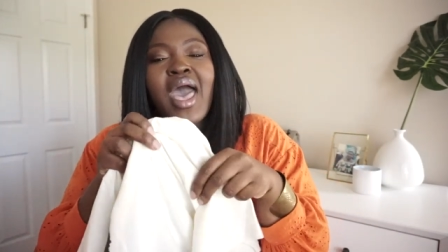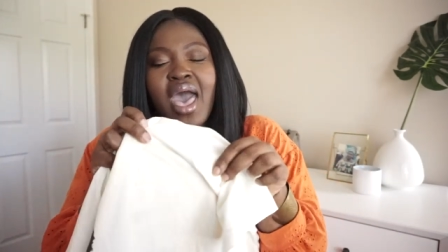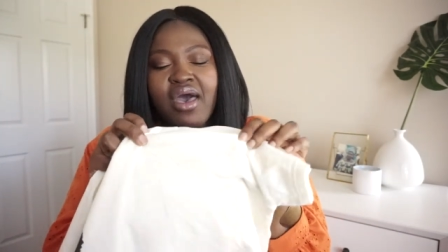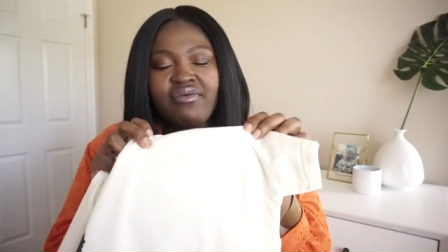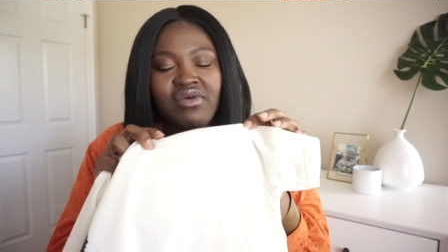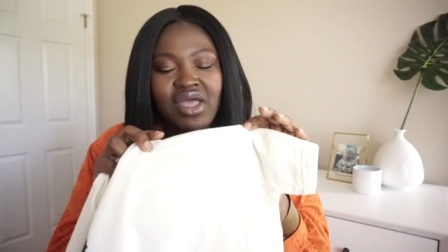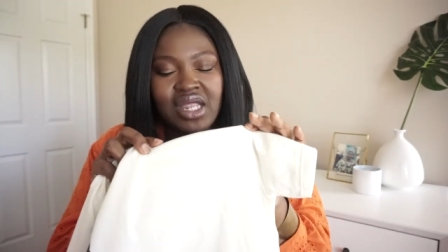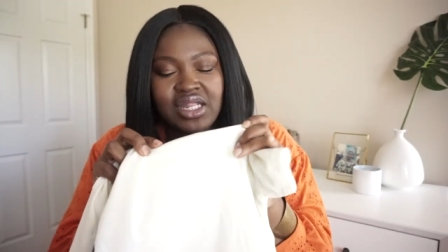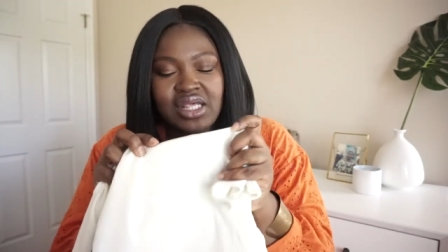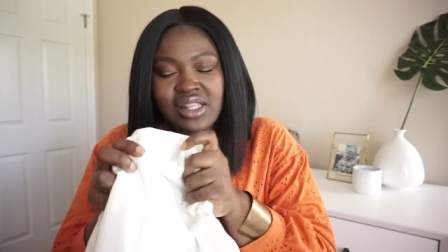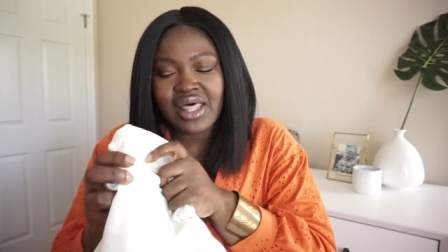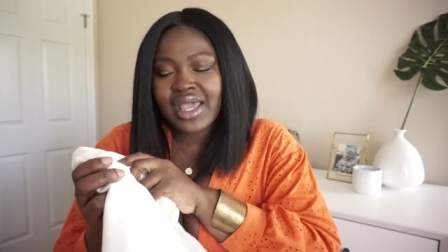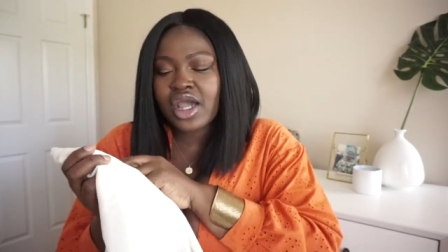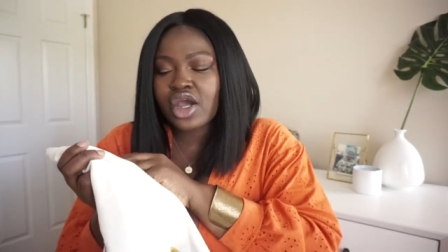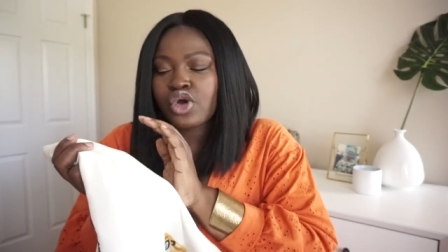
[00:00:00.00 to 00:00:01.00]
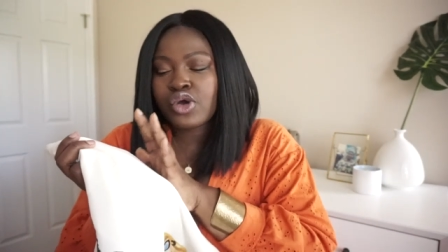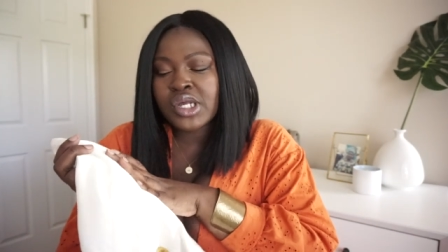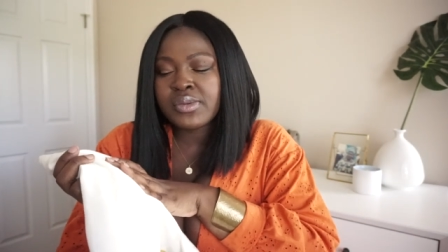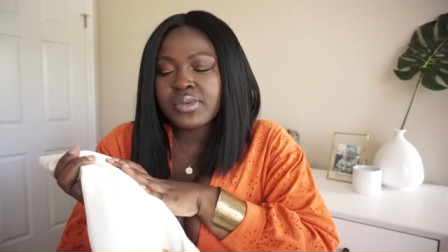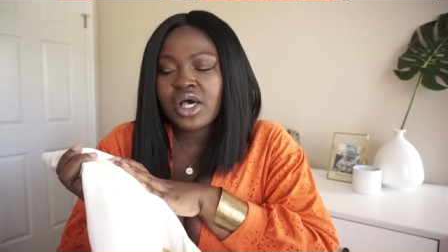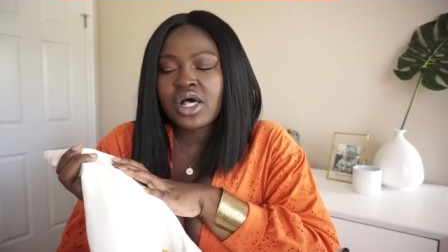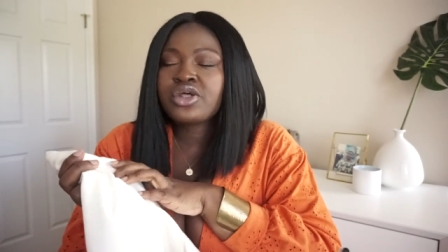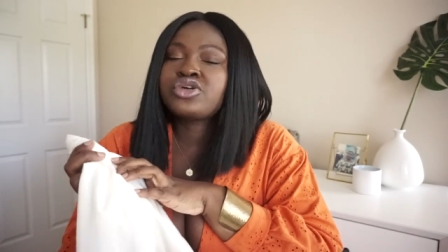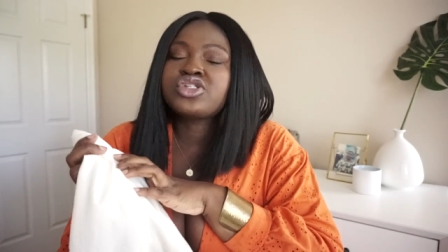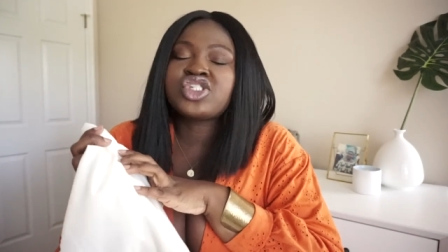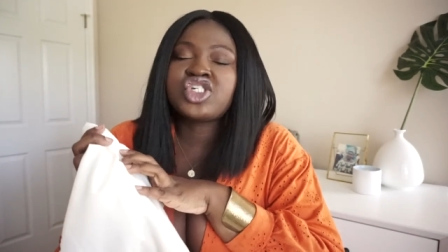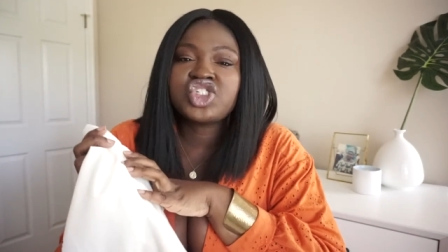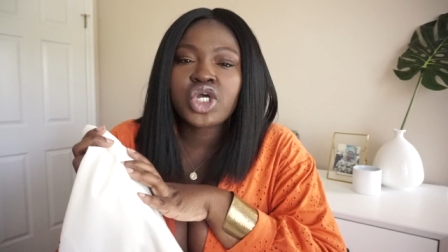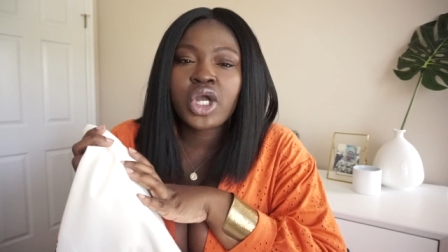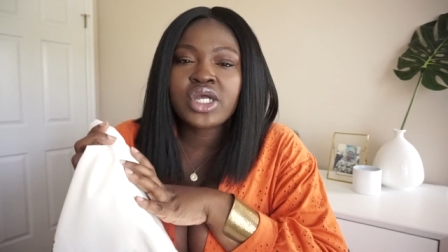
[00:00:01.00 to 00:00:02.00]
have any like cream colored
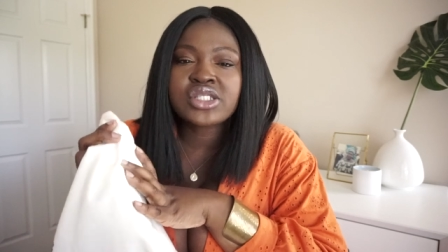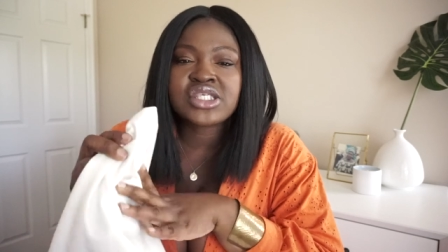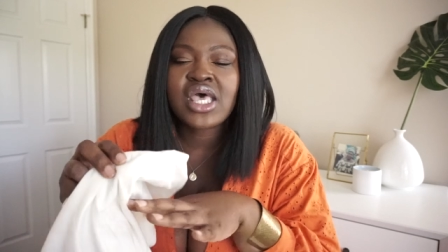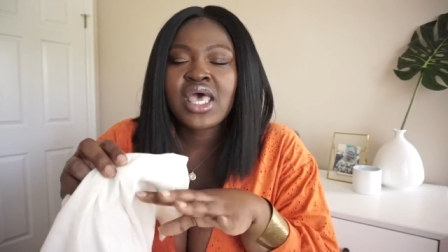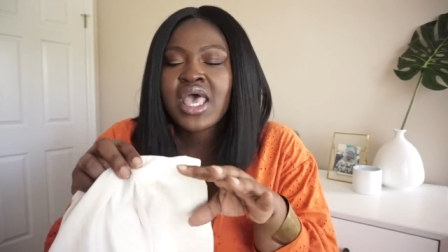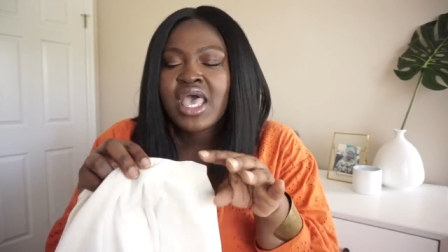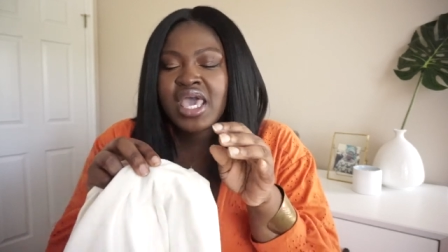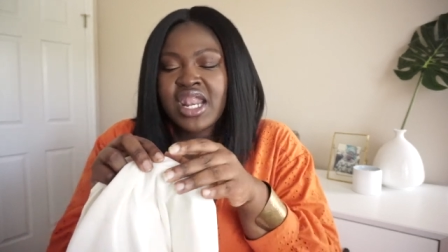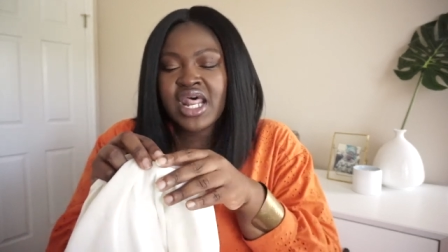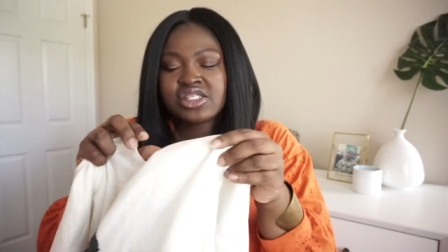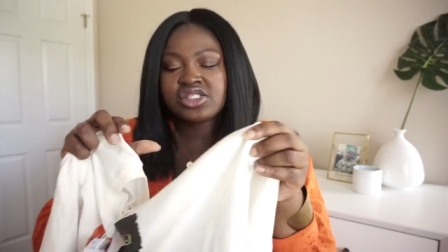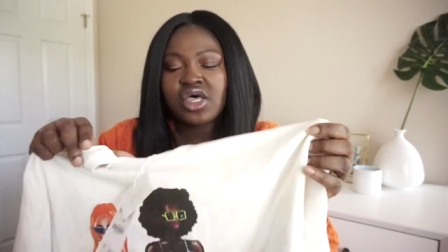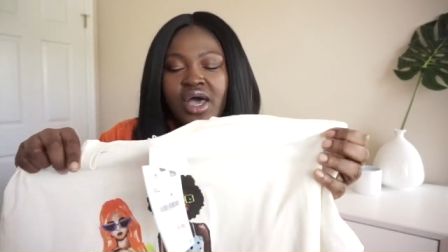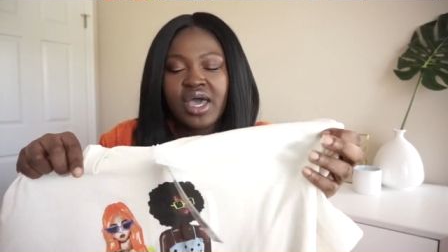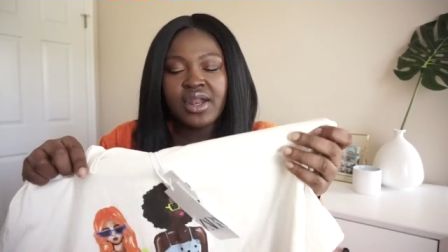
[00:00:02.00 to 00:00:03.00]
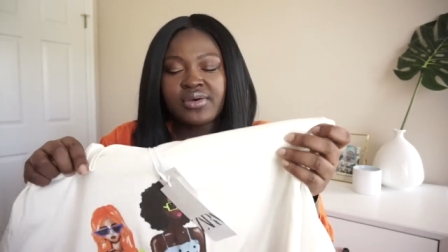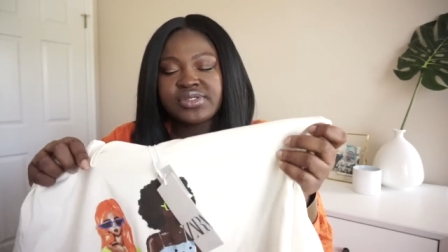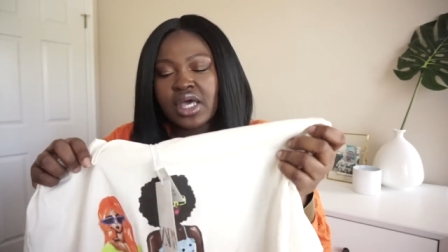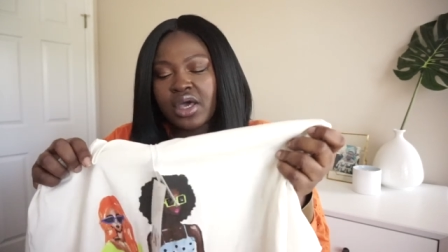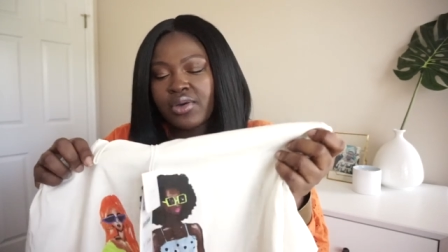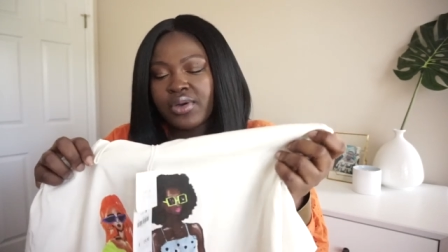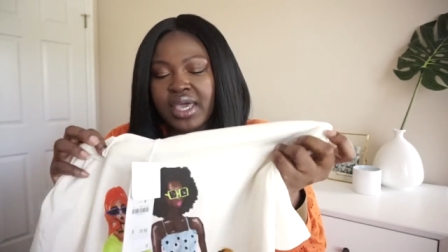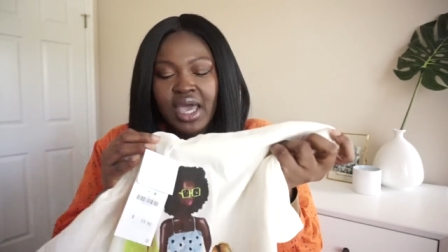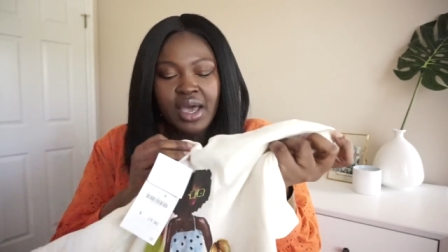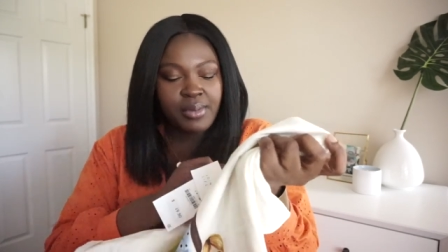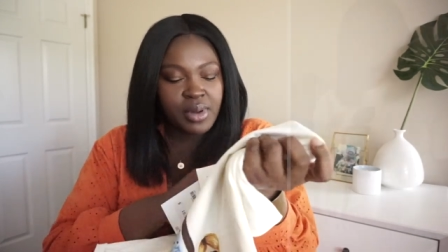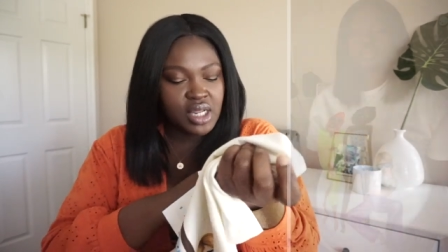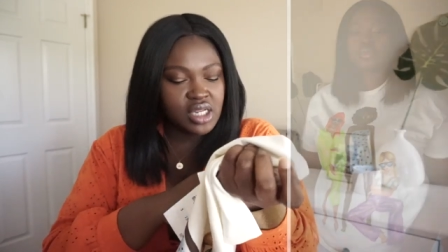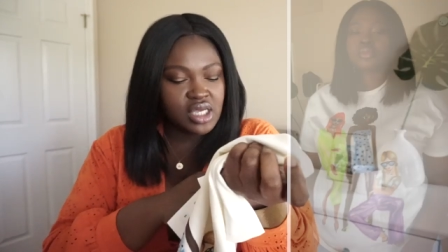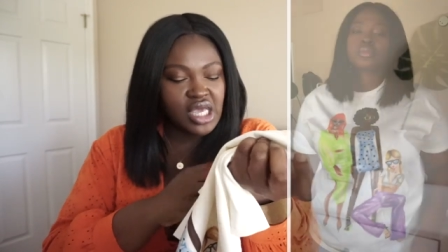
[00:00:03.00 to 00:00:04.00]
t-shirts and I saw it and I was like, okay, I'm
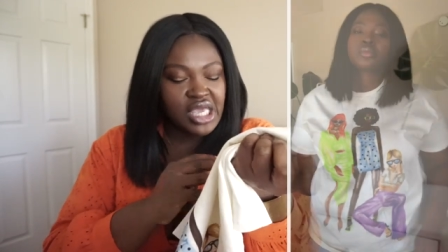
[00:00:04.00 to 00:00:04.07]
gonna